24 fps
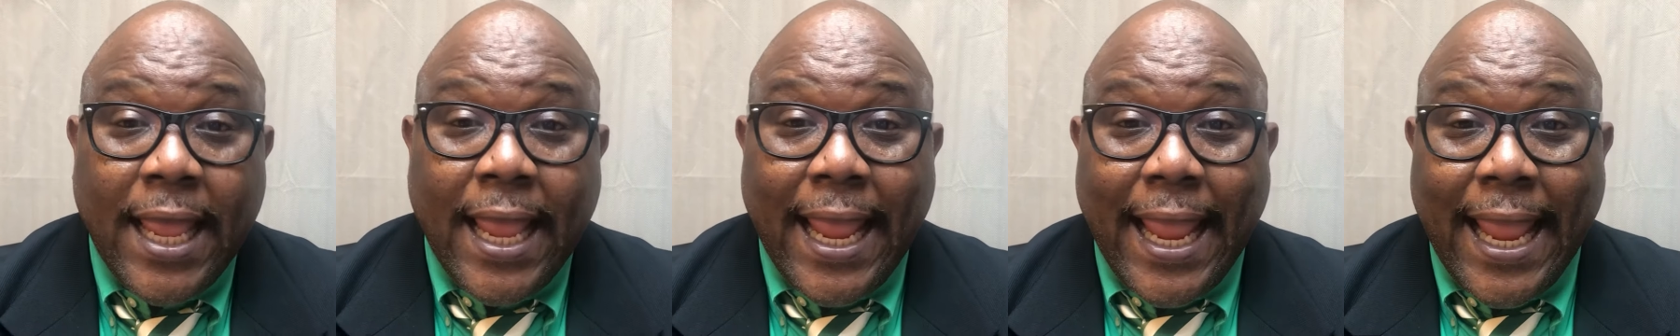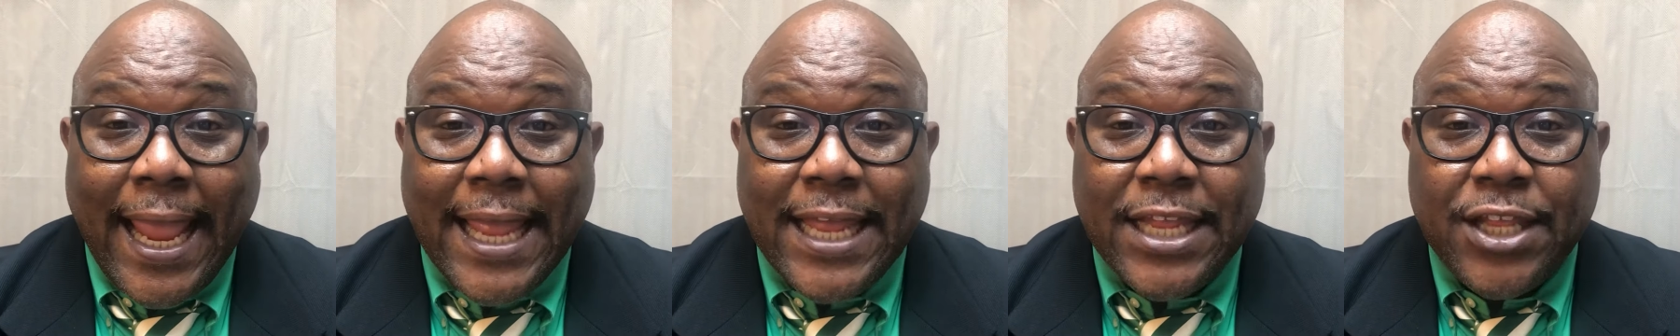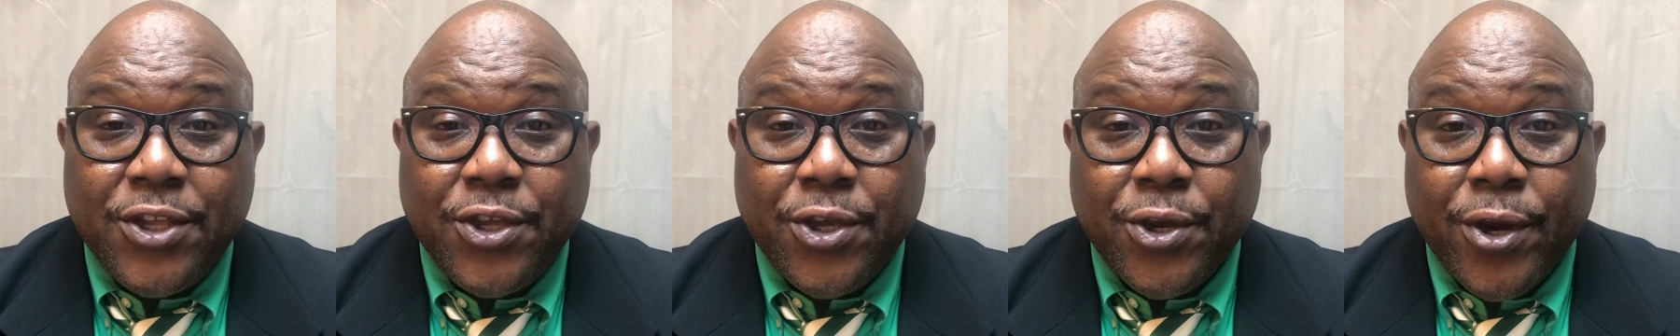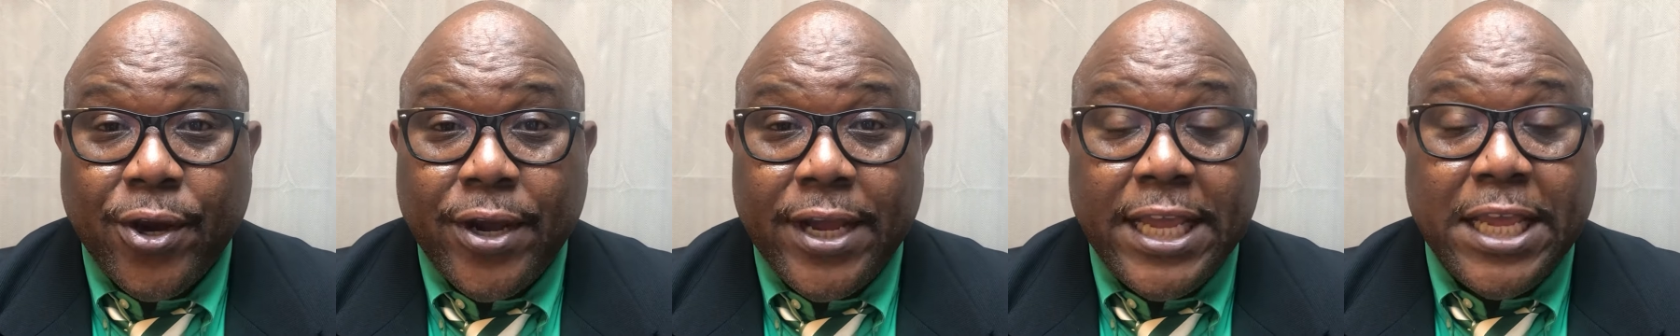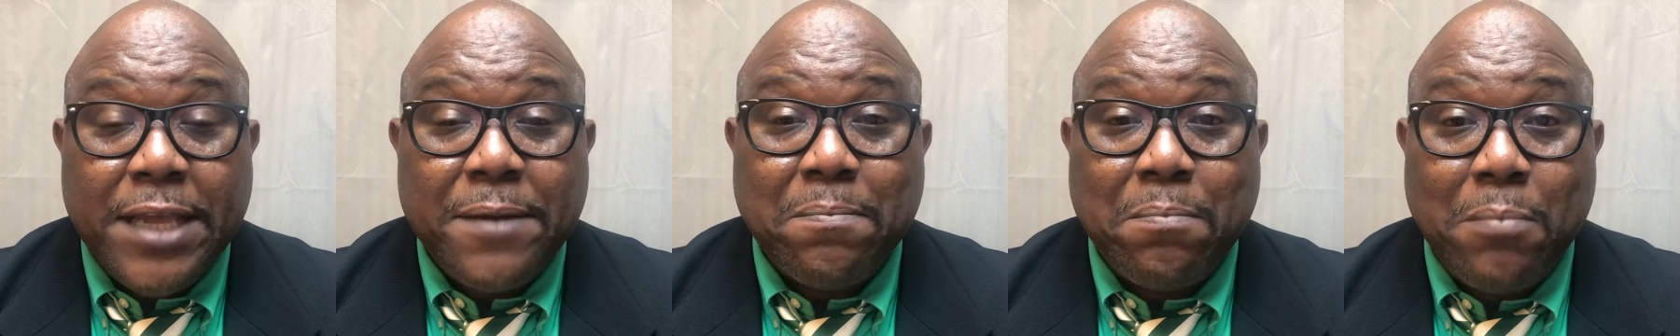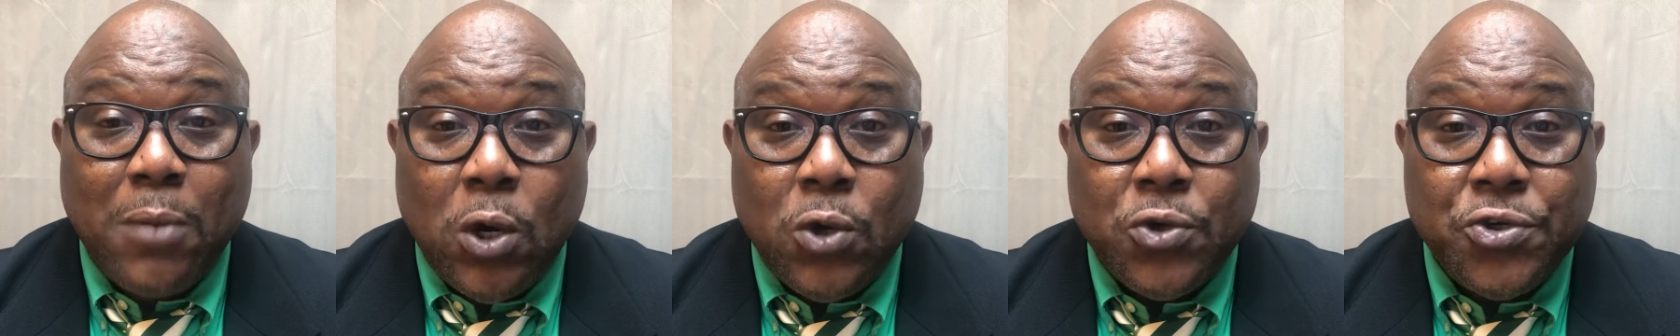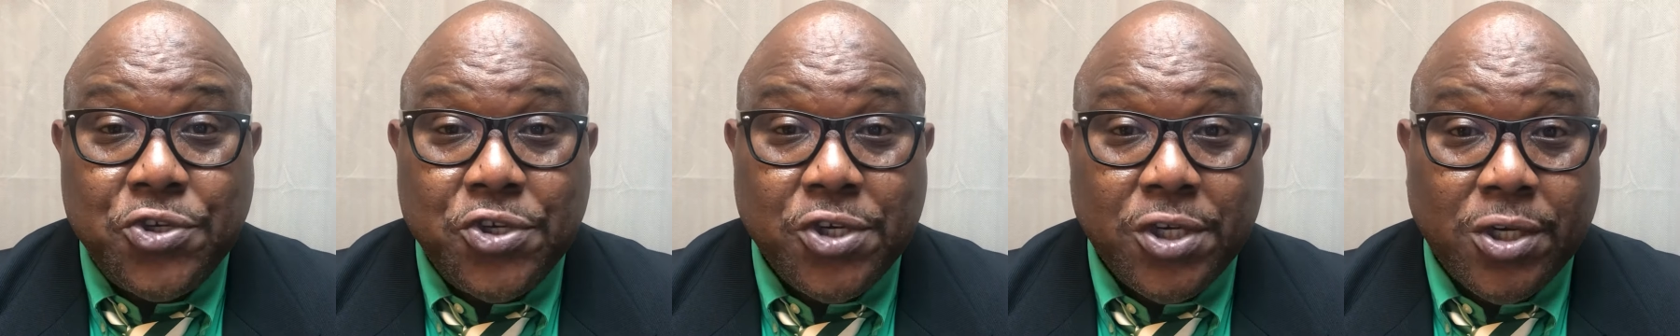and your
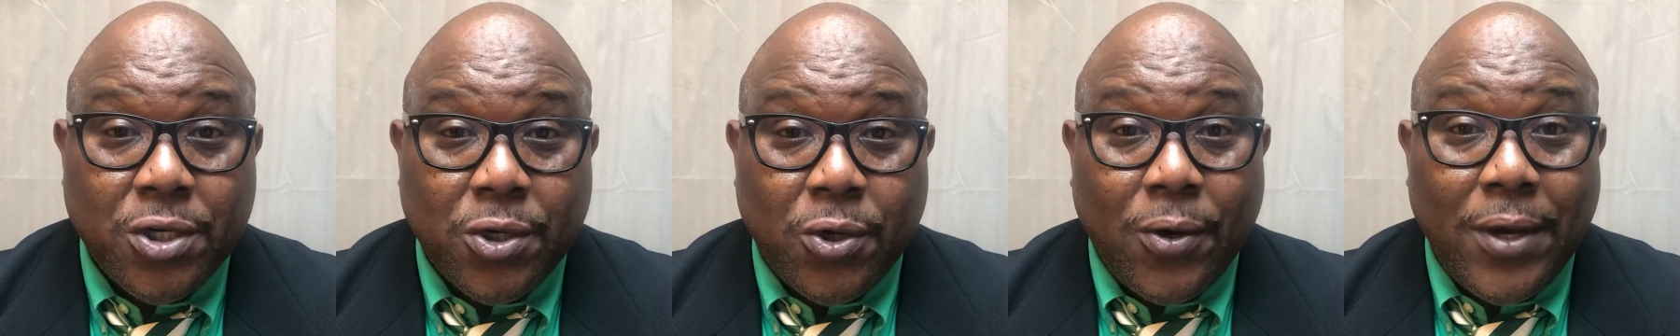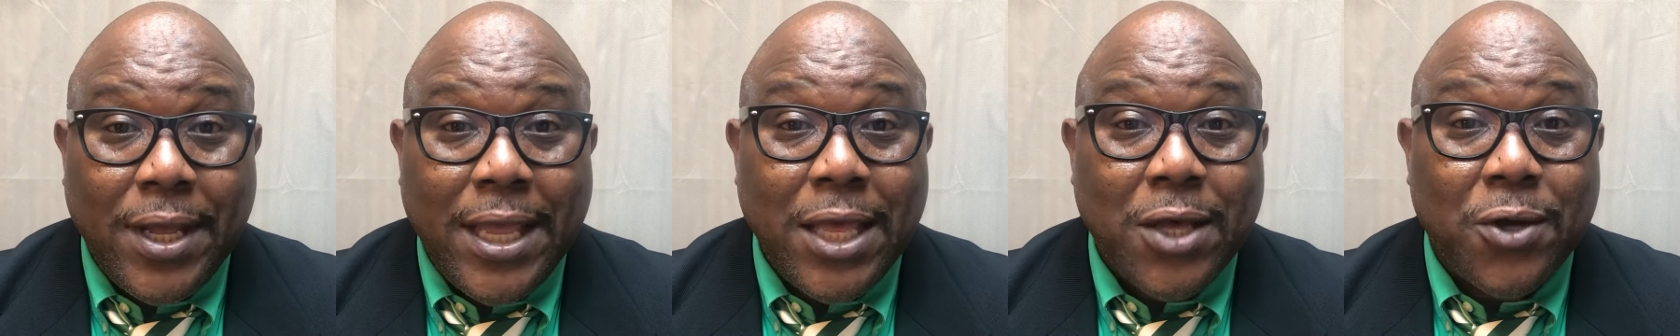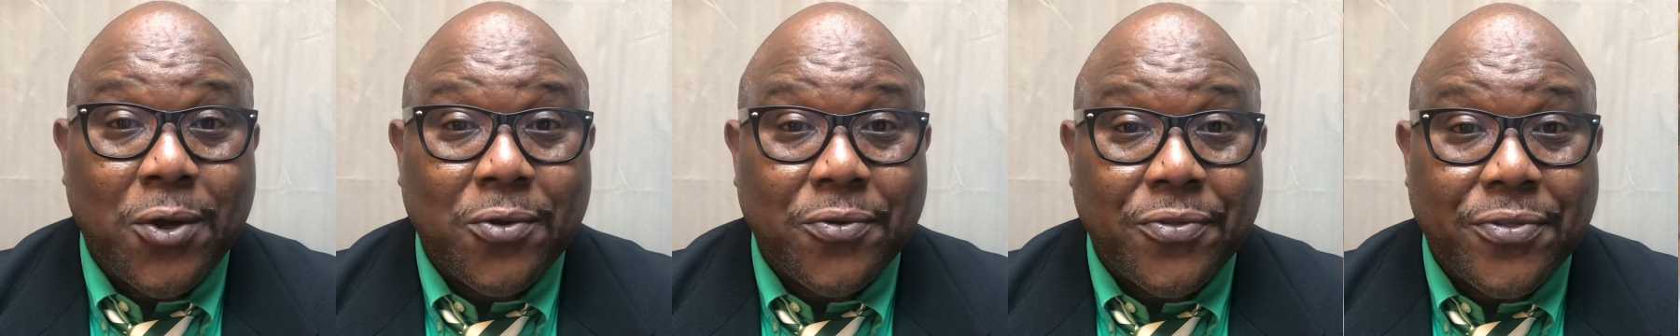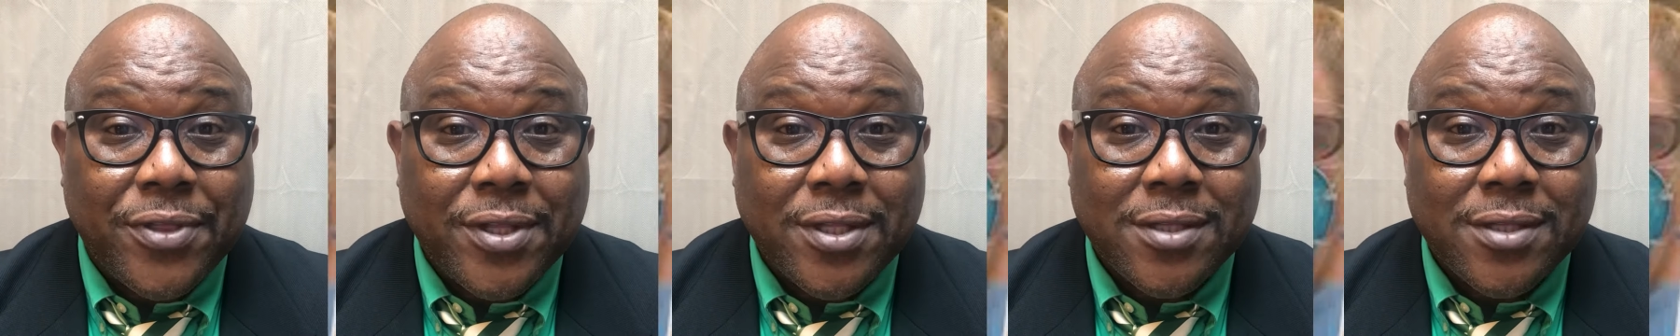emotional health.